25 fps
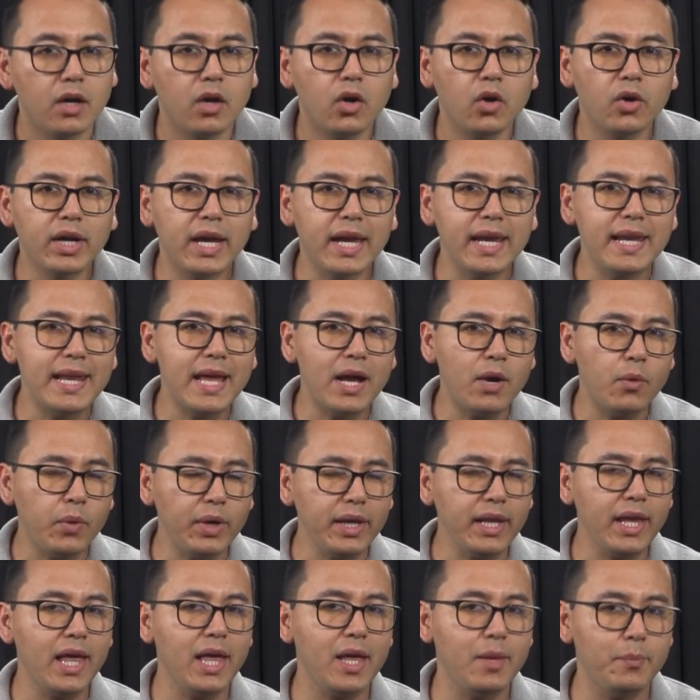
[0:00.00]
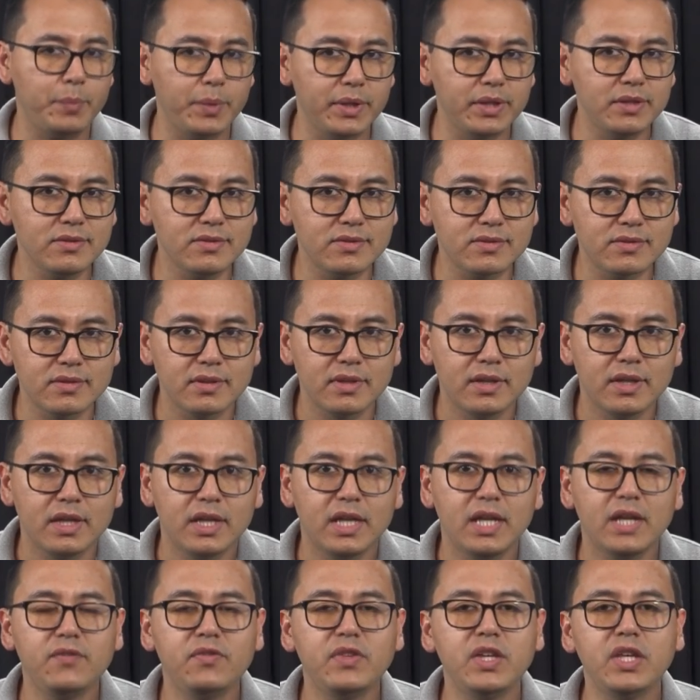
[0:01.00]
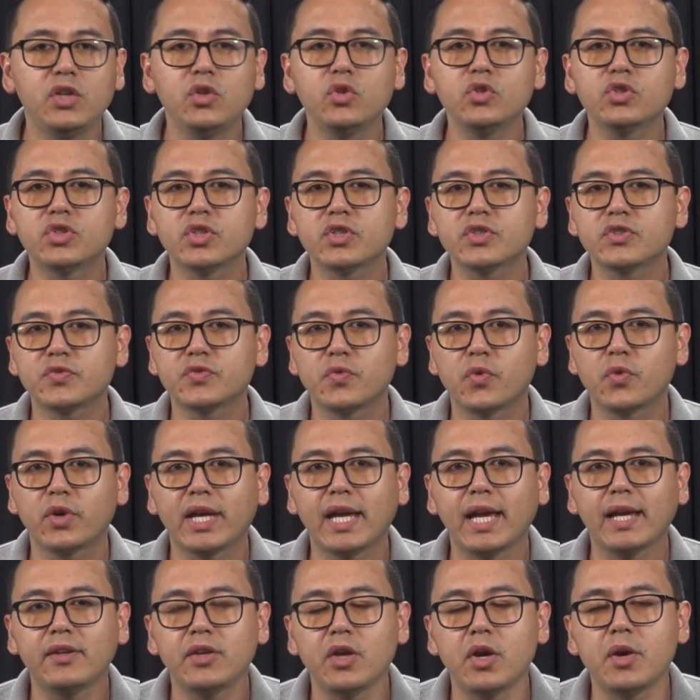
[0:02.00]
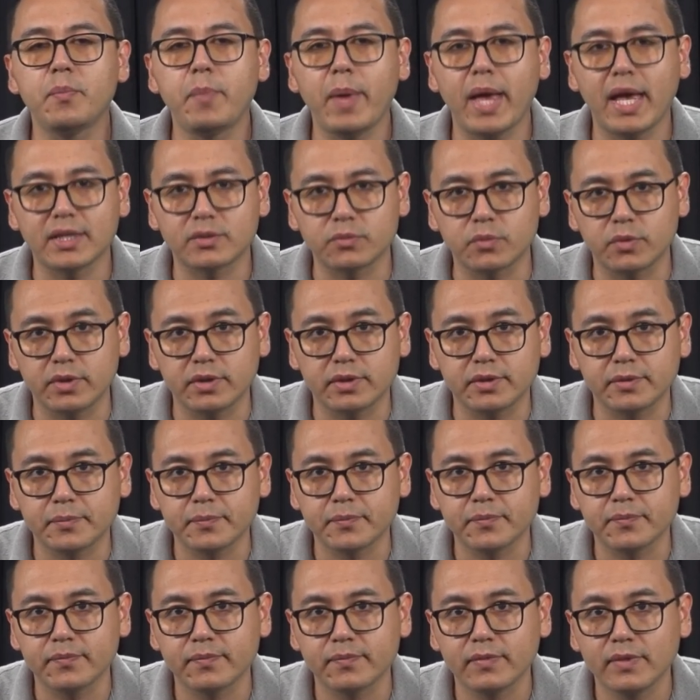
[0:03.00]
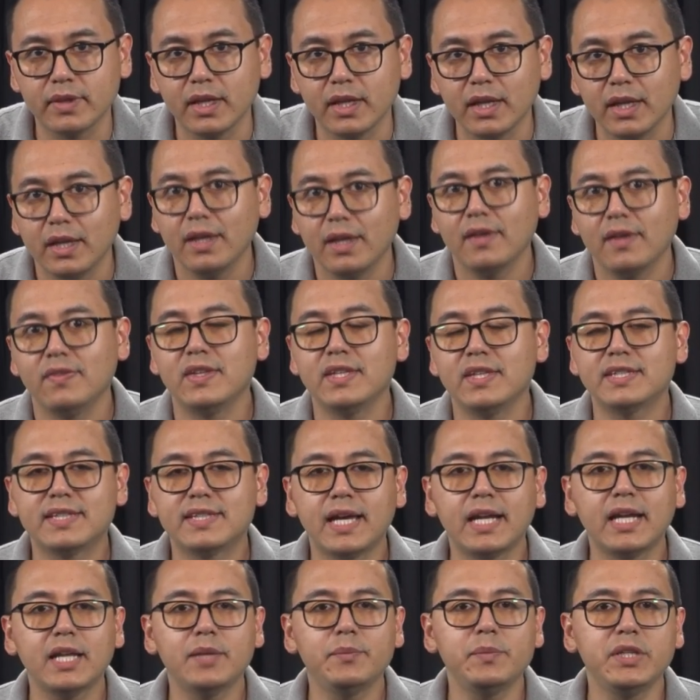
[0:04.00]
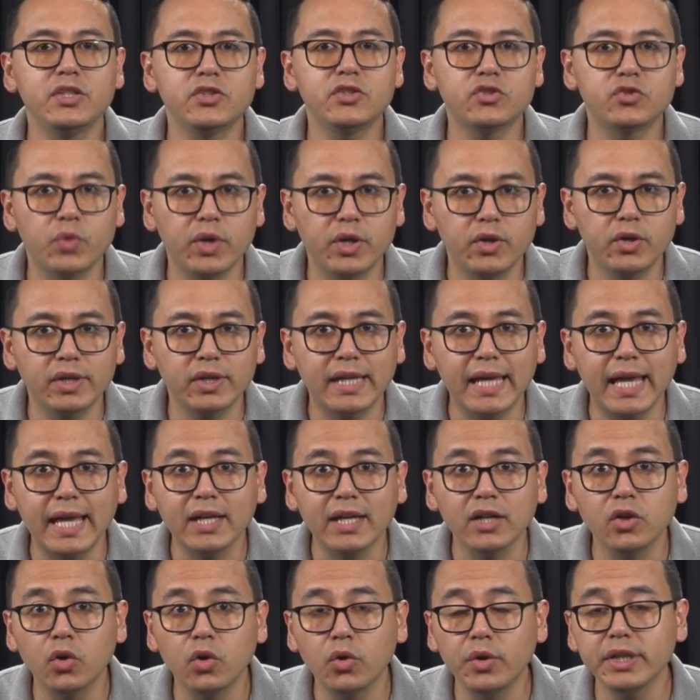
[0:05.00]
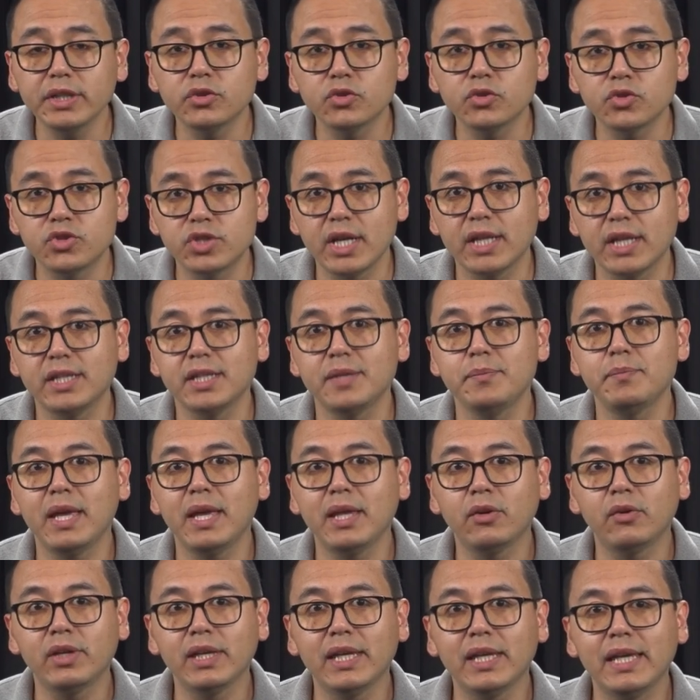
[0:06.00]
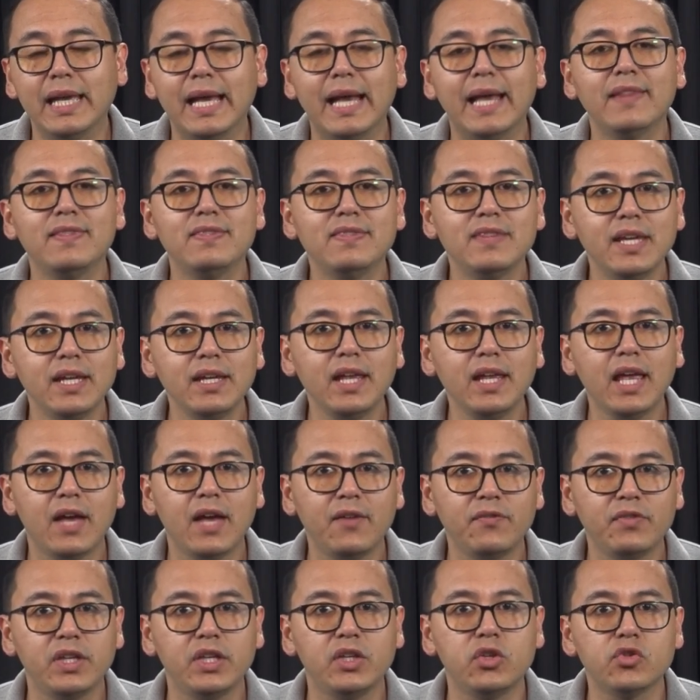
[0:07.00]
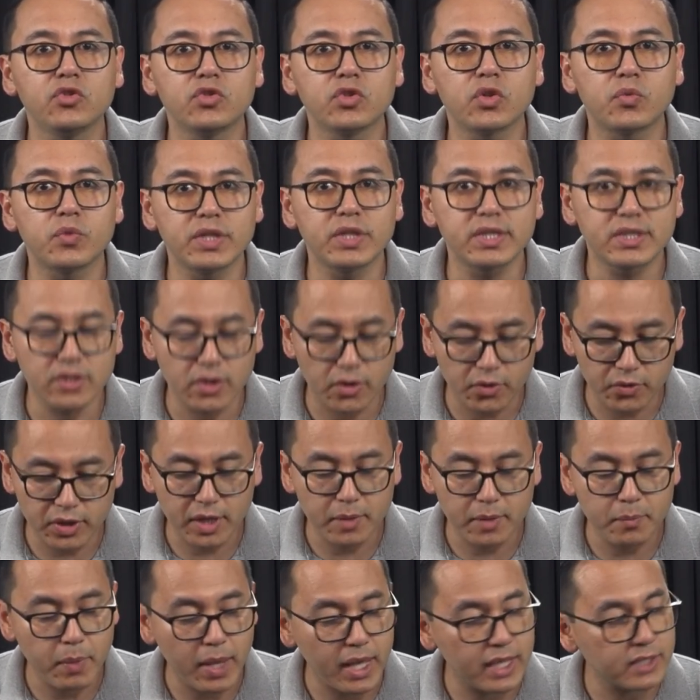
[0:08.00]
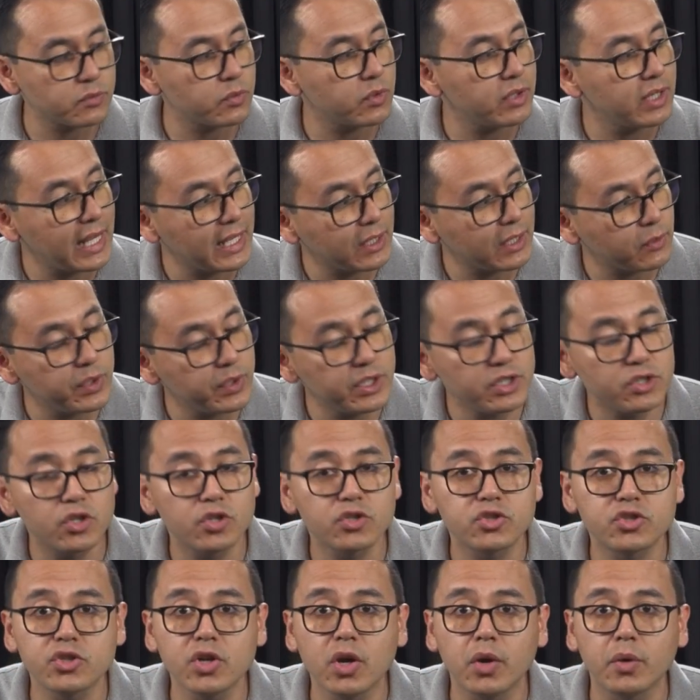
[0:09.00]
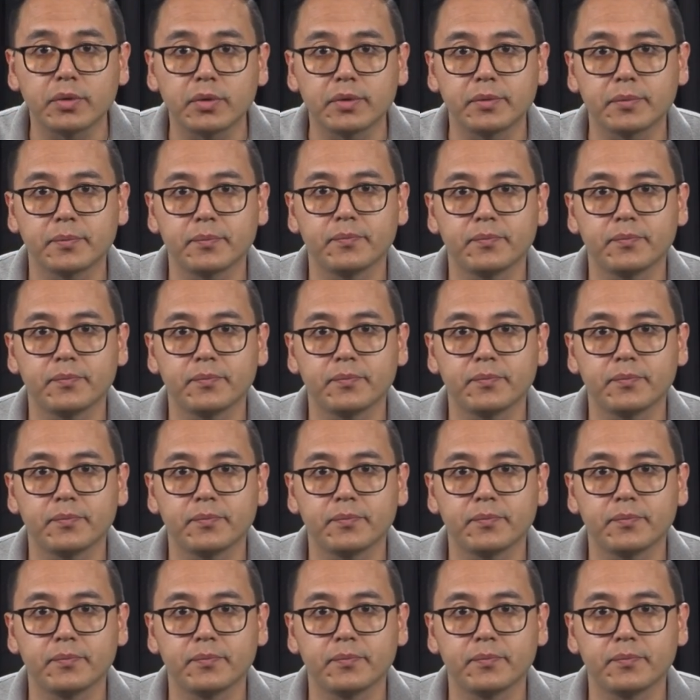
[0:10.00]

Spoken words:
Okay, now what happens if the users forget their password? The site administrator can go in to change it manually and then have the user reset their password like we just showed.